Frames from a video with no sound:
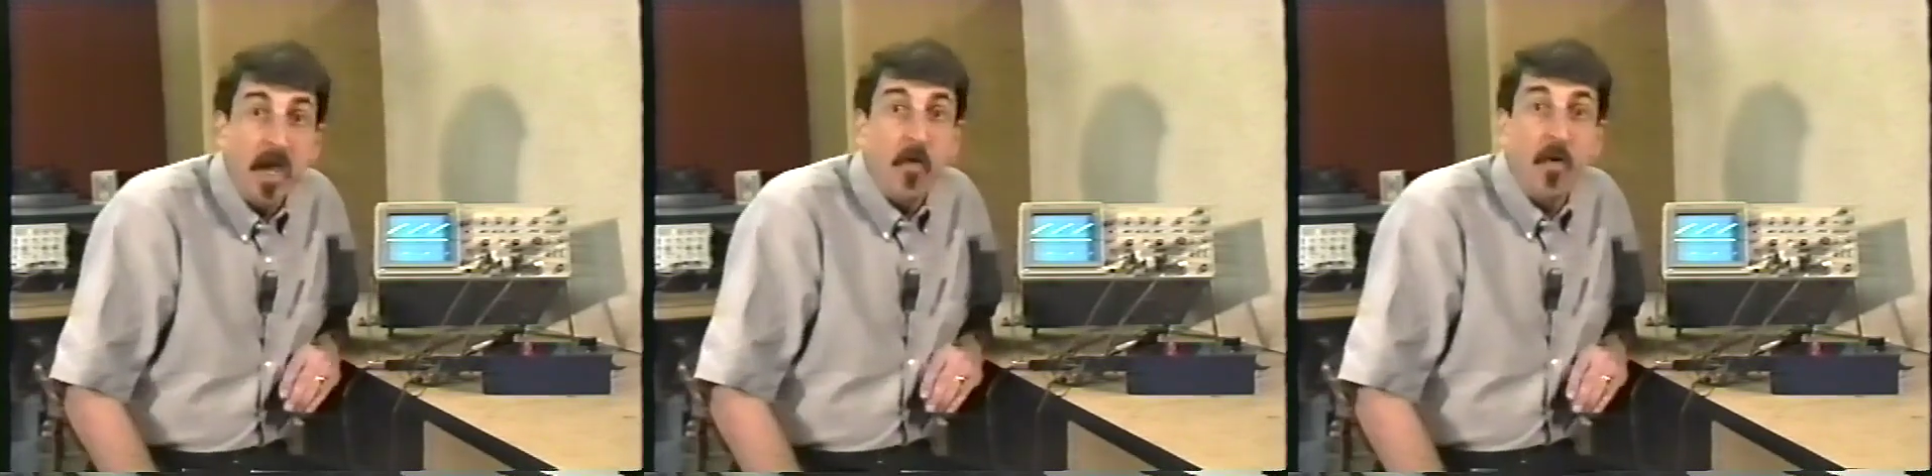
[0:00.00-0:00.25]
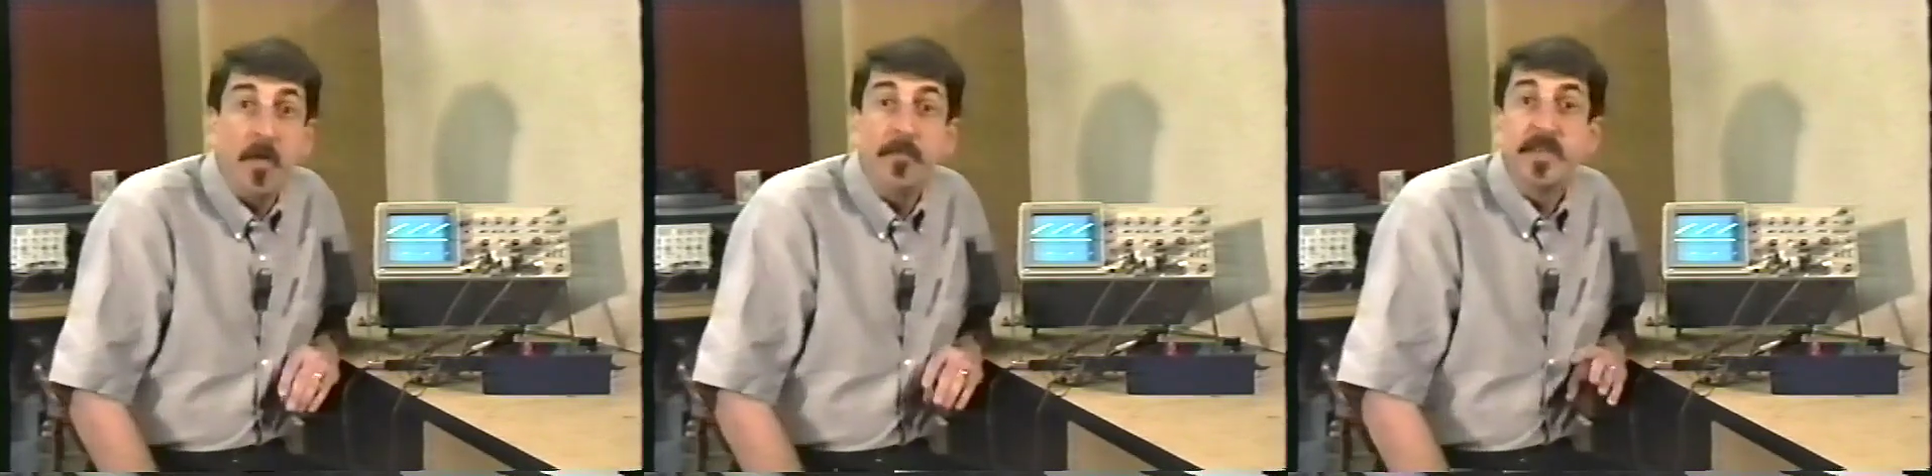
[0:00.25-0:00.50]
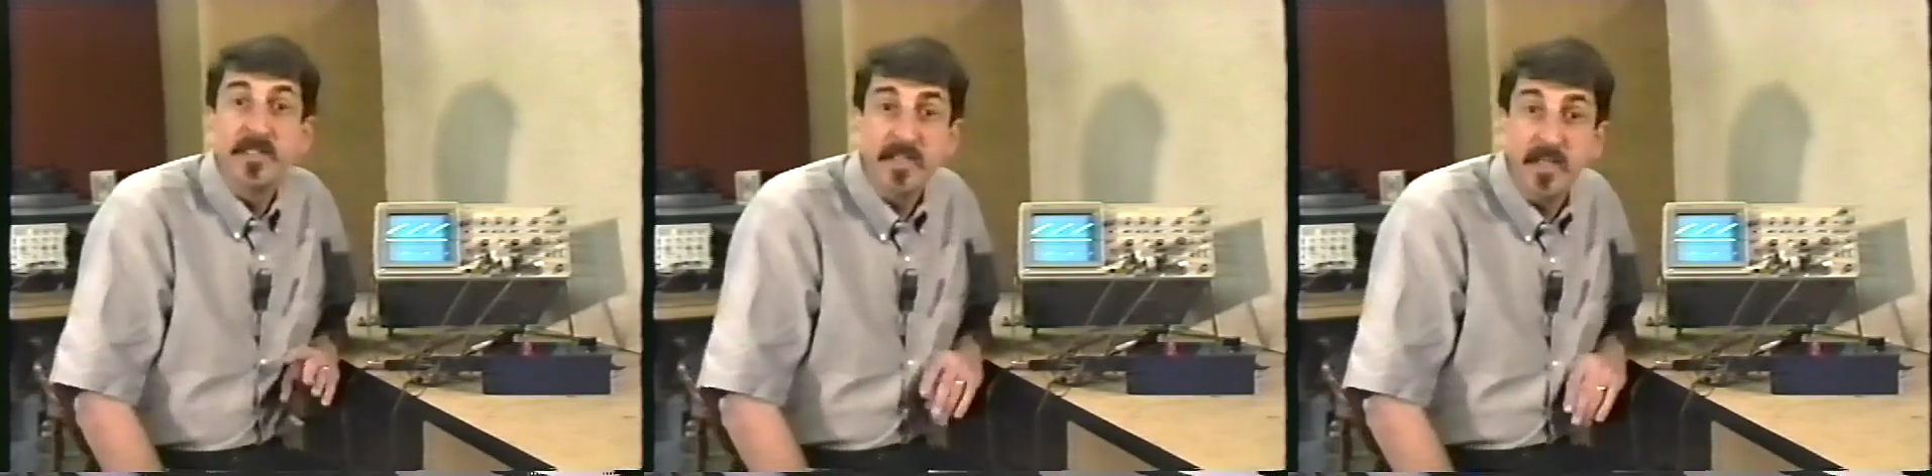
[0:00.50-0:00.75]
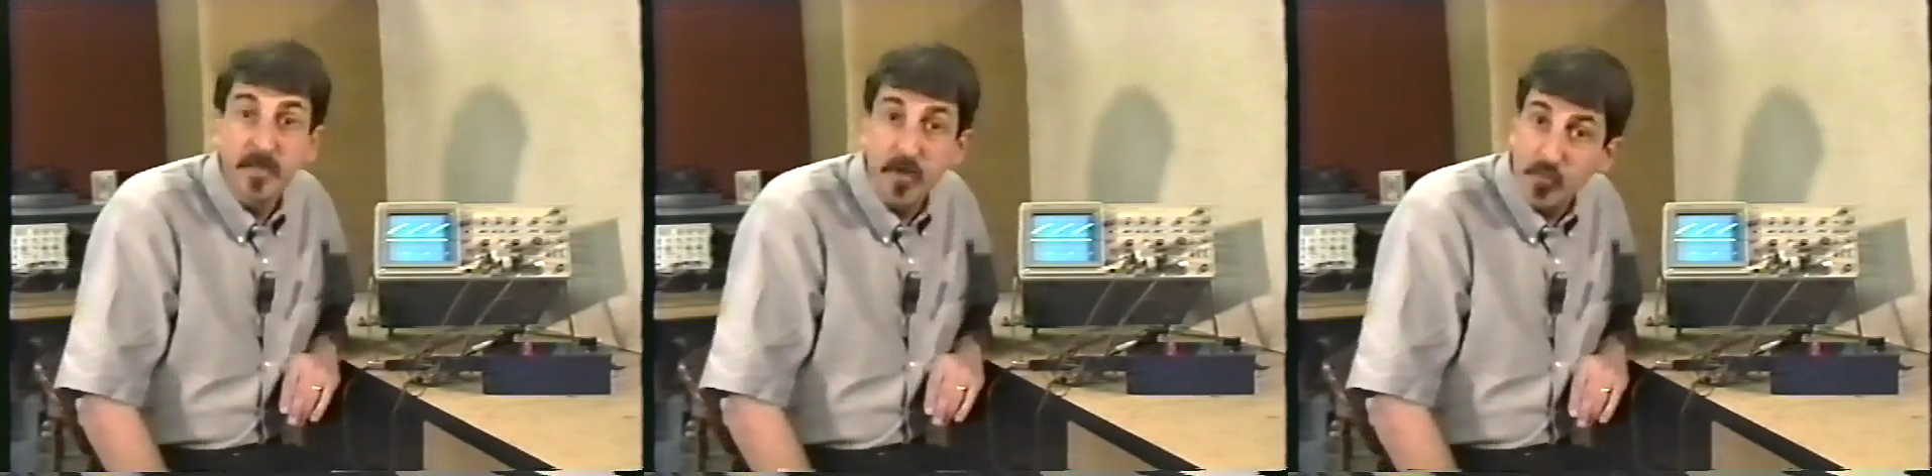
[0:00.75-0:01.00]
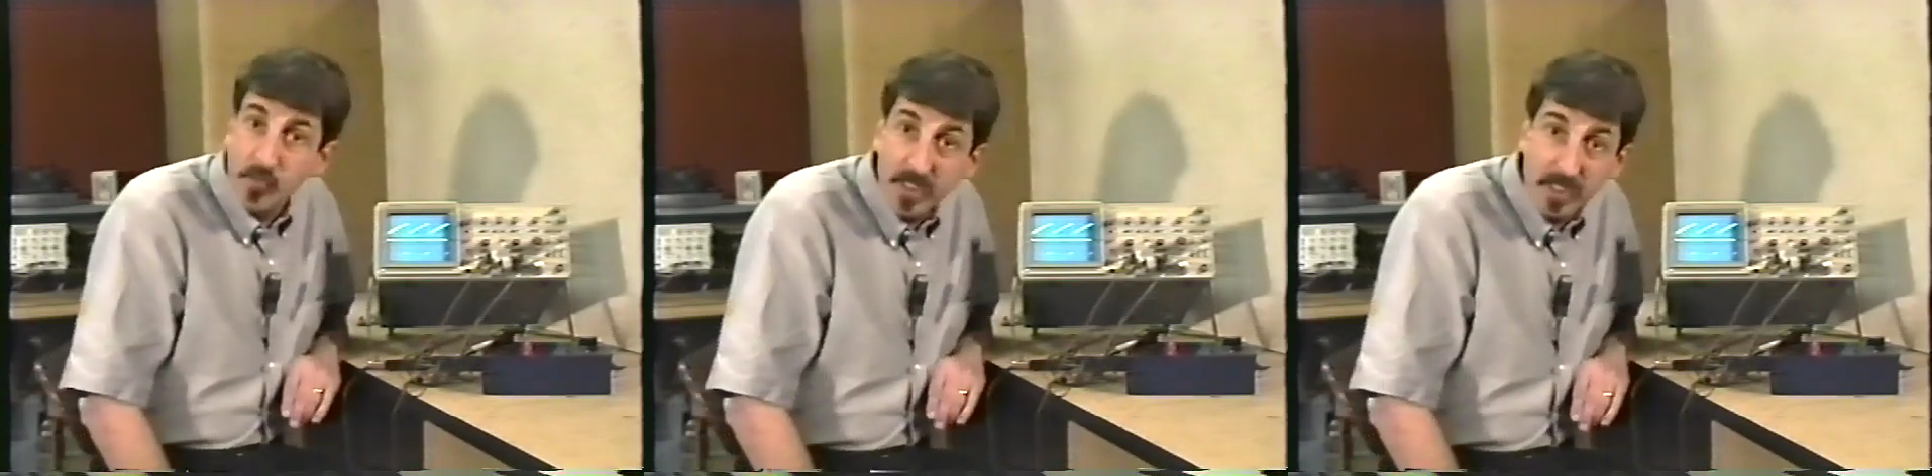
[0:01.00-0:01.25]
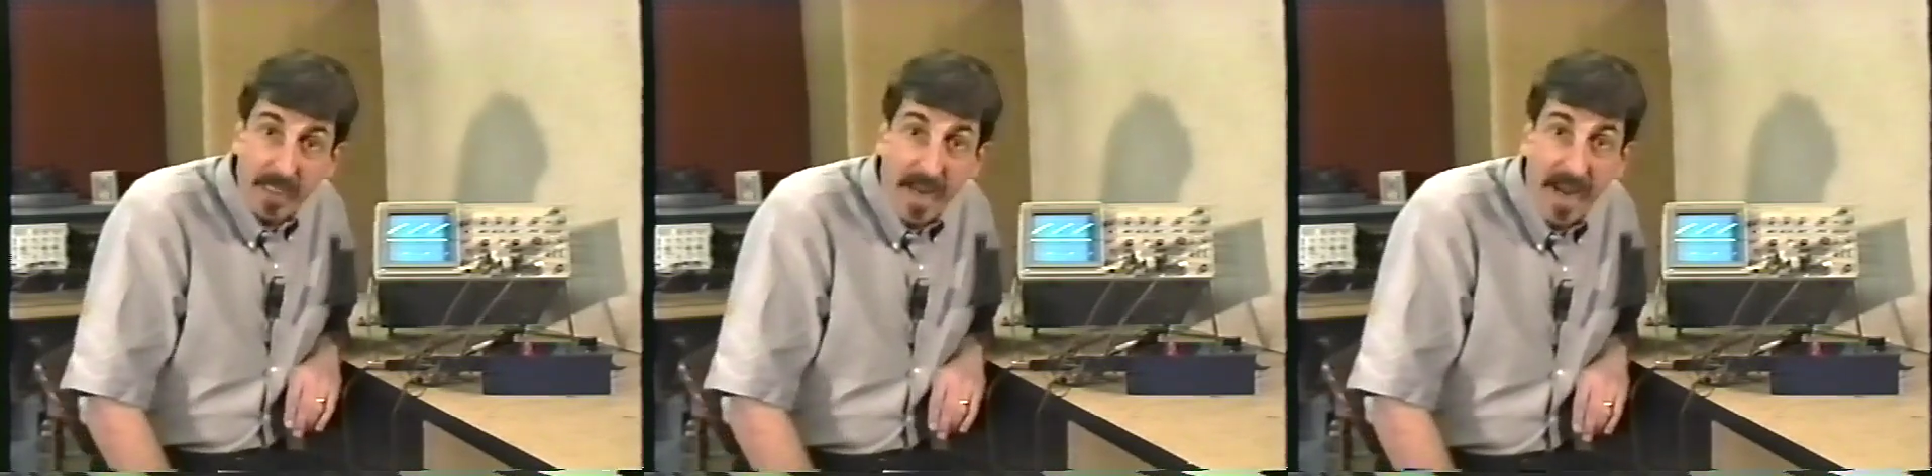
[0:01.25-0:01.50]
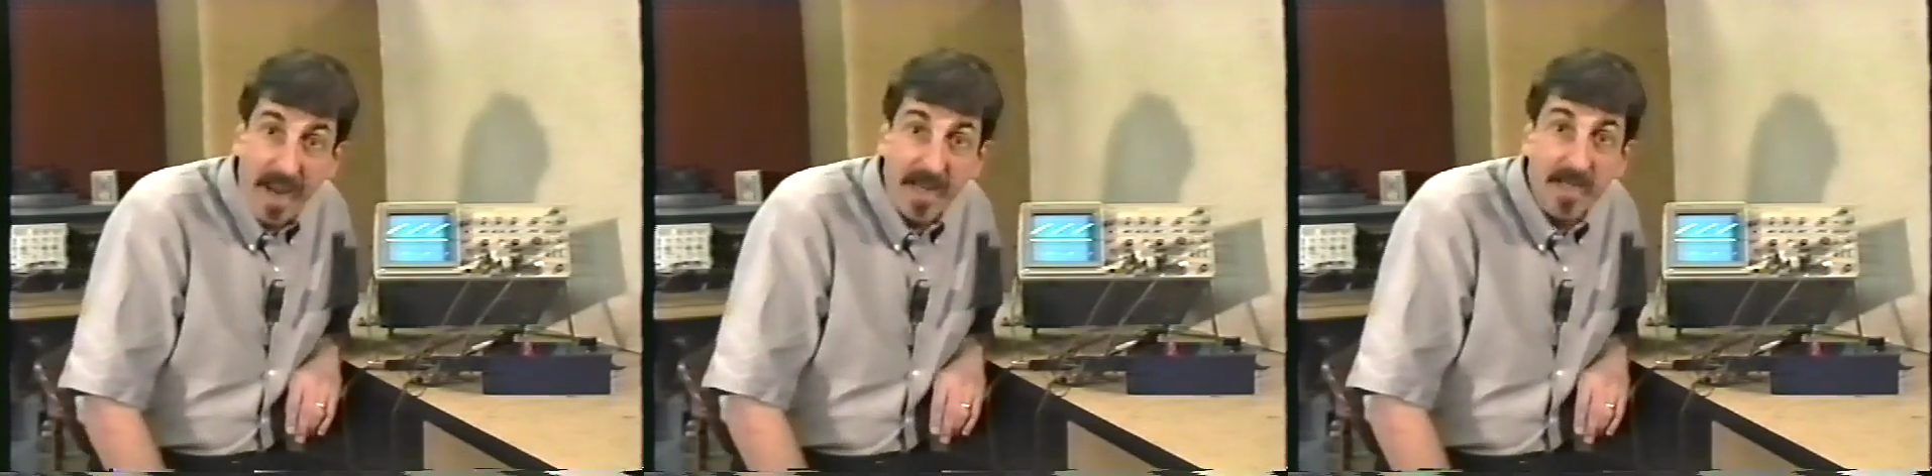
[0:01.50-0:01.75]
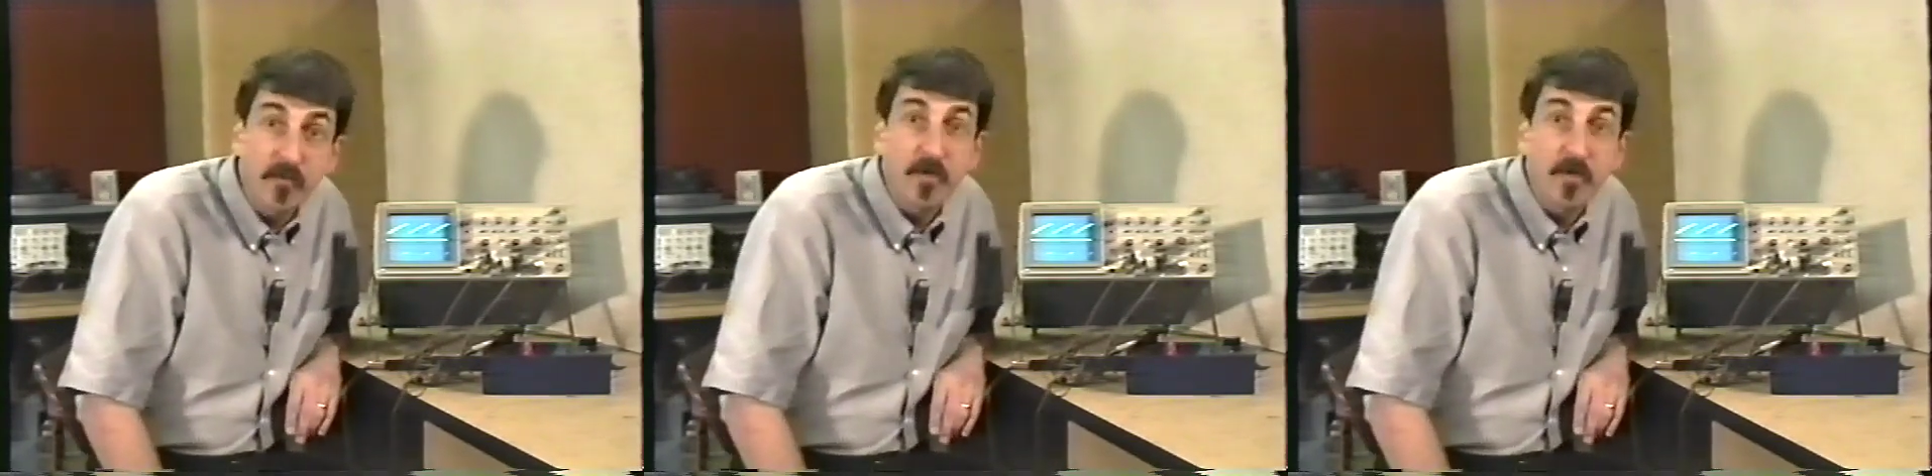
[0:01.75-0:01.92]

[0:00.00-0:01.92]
Well, this can be really handy